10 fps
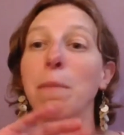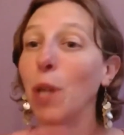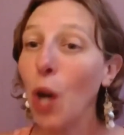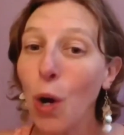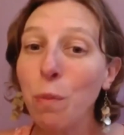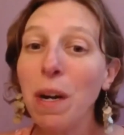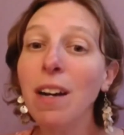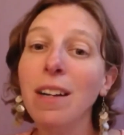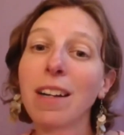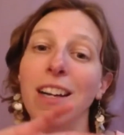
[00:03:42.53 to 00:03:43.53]

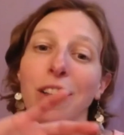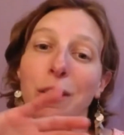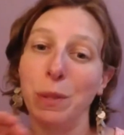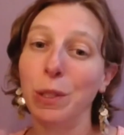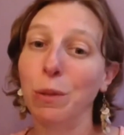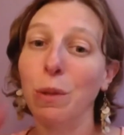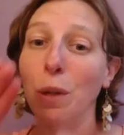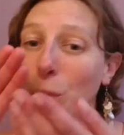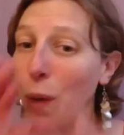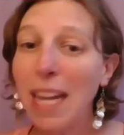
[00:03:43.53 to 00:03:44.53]
coma through
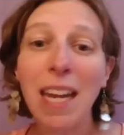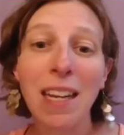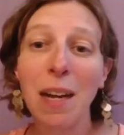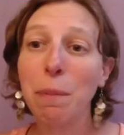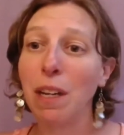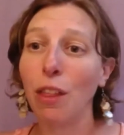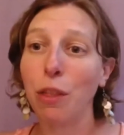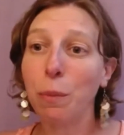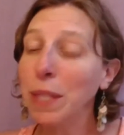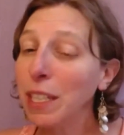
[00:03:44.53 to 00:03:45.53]
waking up in a
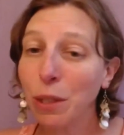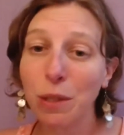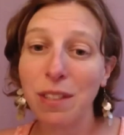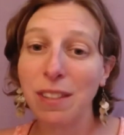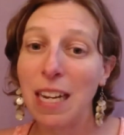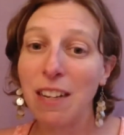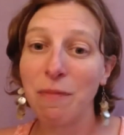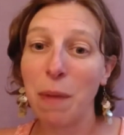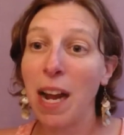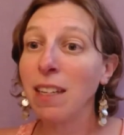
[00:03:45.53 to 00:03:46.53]
3-year-old state of
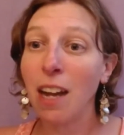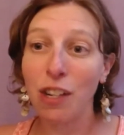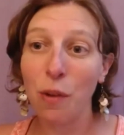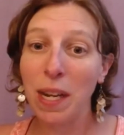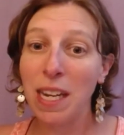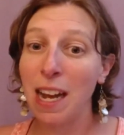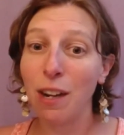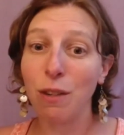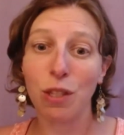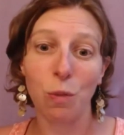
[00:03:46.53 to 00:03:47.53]
mind, not knowing
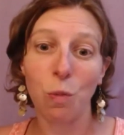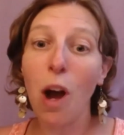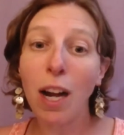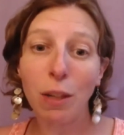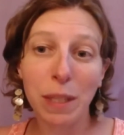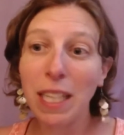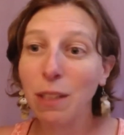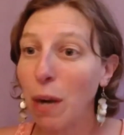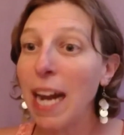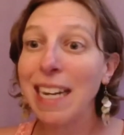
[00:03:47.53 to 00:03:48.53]
how to walk, read,
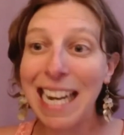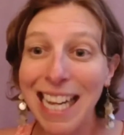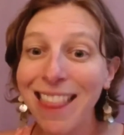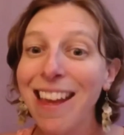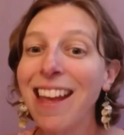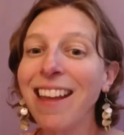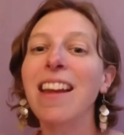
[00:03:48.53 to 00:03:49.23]
write, anything,